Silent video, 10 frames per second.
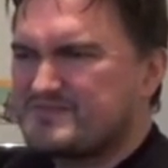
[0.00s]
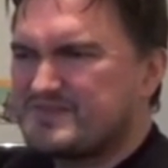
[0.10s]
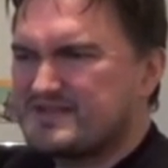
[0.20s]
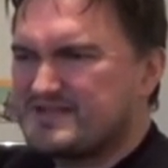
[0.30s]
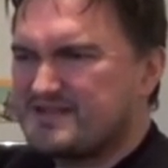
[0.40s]

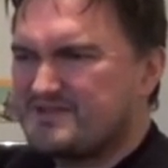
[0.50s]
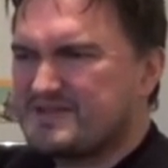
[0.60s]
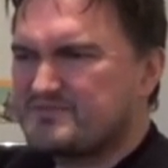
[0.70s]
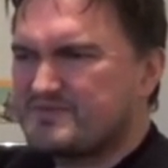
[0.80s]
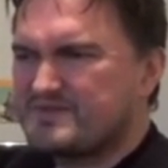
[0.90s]
yeah, I
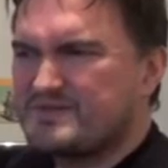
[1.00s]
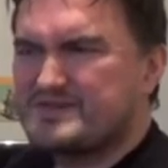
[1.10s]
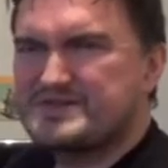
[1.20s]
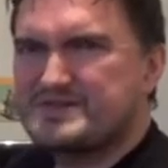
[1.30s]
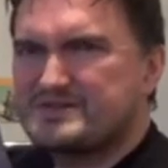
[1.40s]
think I prefer
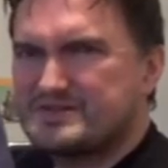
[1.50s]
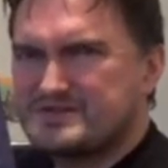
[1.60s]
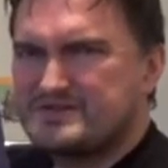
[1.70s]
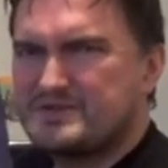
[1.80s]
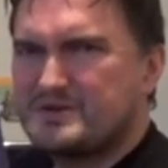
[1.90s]

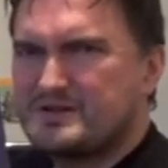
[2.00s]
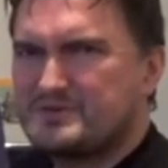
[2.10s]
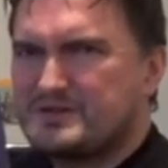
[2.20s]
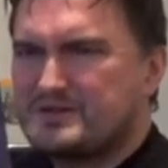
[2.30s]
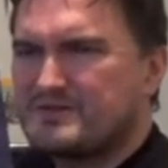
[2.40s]
this new
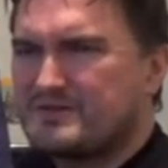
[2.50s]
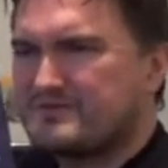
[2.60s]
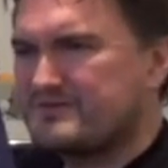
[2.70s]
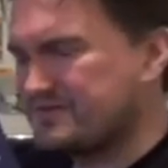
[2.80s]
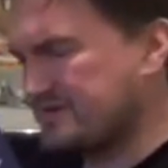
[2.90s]
artwork they've got
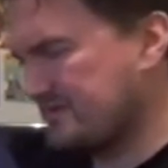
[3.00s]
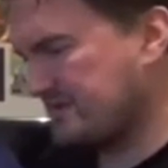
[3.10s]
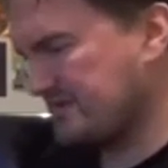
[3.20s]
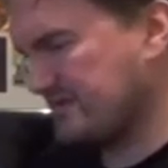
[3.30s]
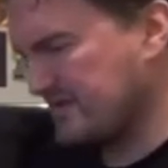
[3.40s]
for it. So
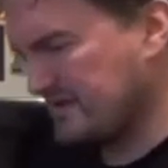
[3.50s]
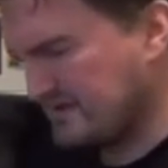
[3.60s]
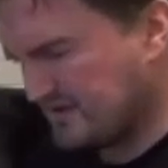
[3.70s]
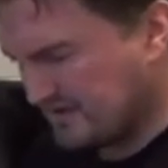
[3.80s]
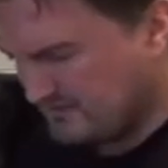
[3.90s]
yeah,
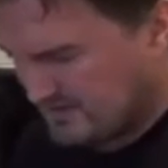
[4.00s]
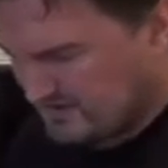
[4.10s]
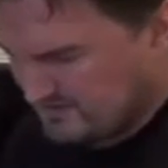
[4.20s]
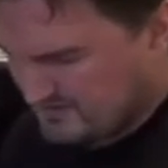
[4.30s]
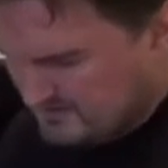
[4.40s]
I'll keep
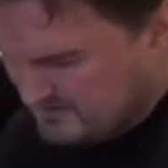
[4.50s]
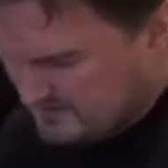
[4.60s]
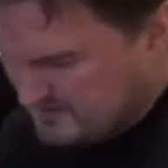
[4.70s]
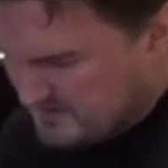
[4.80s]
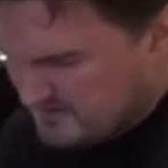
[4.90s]
that in there.
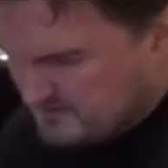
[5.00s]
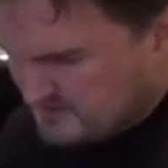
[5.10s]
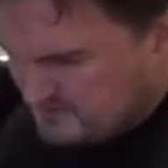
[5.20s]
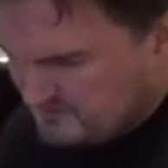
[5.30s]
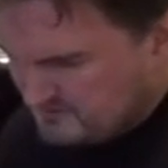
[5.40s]

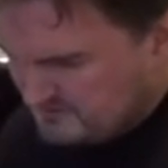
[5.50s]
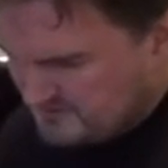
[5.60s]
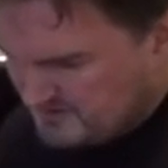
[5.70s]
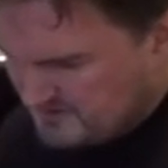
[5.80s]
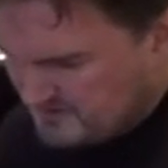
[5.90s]
Ooh, but we've
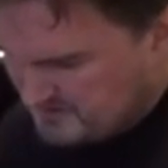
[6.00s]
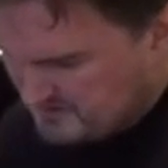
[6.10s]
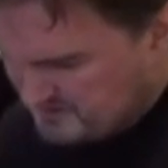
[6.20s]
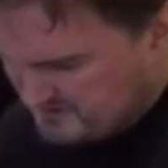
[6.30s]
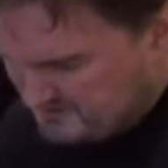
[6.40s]
got here
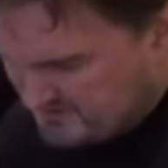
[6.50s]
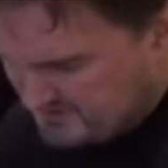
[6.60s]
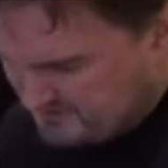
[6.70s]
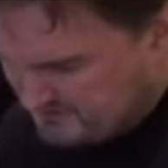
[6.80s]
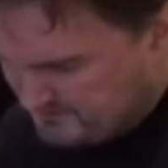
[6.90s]
some kind
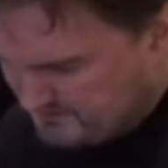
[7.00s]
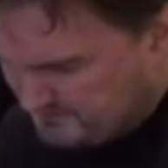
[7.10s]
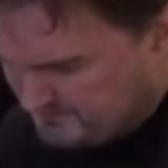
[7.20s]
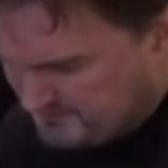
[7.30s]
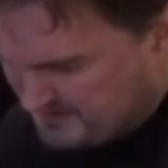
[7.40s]
of
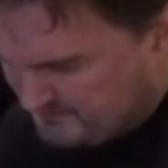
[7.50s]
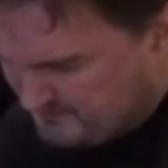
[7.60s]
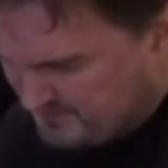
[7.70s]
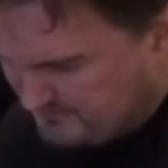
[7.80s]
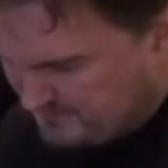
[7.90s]
fucking
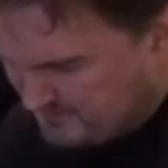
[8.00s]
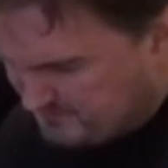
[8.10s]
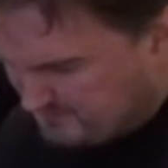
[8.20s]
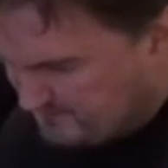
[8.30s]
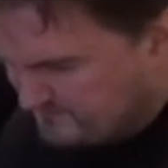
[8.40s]
pamphlet.
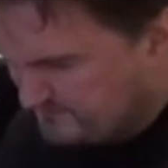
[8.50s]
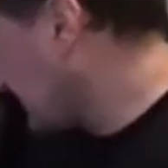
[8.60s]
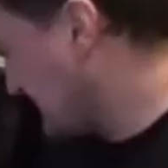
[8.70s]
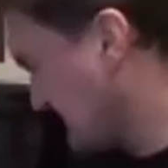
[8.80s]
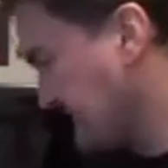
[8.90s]

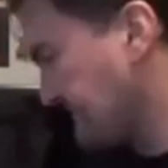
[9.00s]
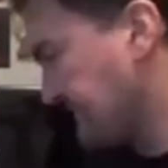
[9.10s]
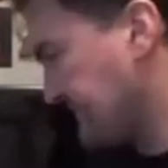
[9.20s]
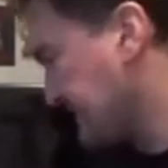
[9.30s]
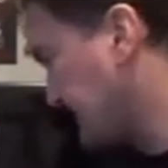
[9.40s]

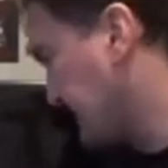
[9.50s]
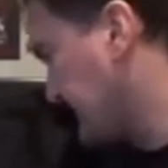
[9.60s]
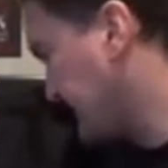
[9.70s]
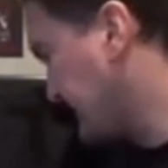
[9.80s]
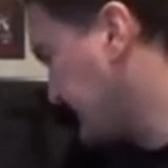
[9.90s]
So yeah,
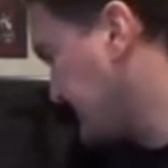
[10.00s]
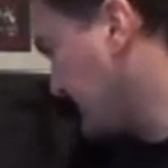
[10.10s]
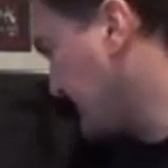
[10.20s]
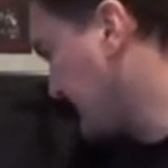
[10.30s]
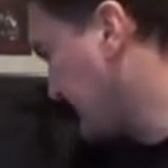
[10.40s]
Invasion
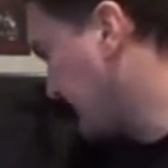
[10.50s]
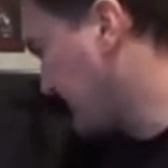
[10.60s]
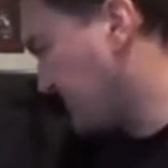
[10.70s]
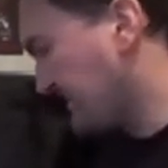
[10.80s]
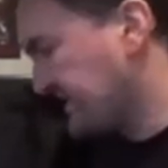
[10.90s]
of the
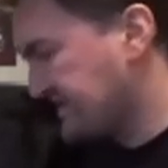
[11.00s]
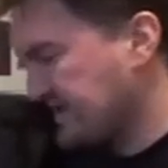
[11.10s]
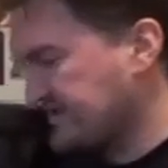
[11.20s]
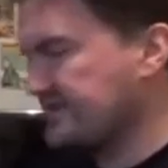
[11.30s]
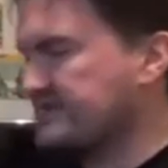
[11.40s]
Body
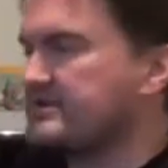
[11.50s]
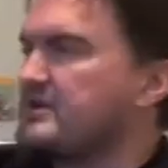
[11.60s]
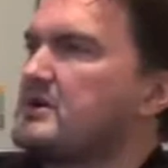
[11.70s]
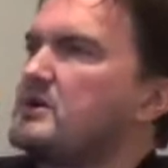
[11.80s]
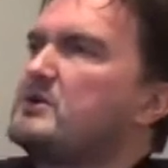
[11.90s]
Snatchers.
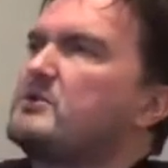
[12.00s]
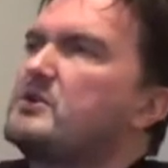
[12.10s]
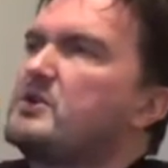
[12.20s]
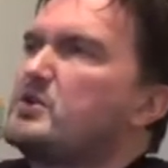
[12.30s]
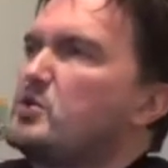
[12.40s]

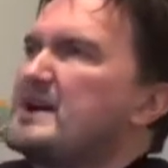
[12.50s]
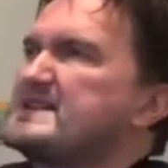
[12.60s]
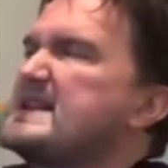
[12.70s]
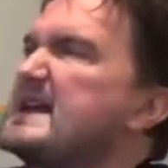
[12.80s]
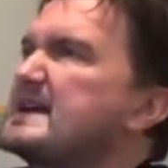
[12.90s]

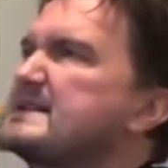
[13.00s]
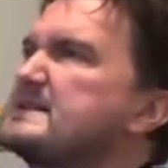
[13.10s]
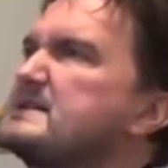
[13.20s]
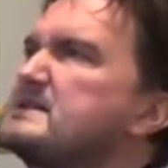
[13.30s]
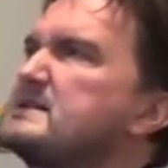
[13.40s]
What's next?
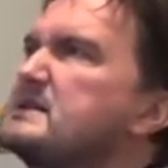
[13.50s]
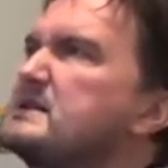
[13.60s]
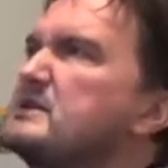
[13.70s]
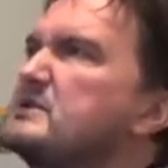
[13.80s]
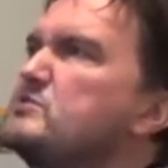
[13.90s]

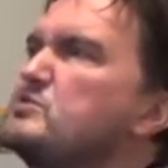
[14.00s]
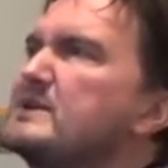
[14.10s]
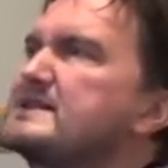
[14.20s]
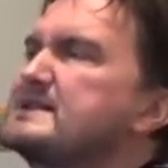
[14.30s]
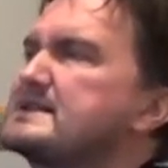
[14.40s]

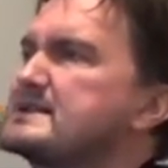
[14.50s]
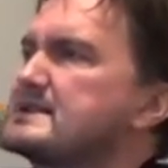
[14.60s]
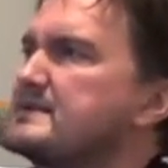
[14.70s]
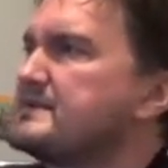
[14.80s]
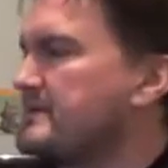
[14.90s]
What's this?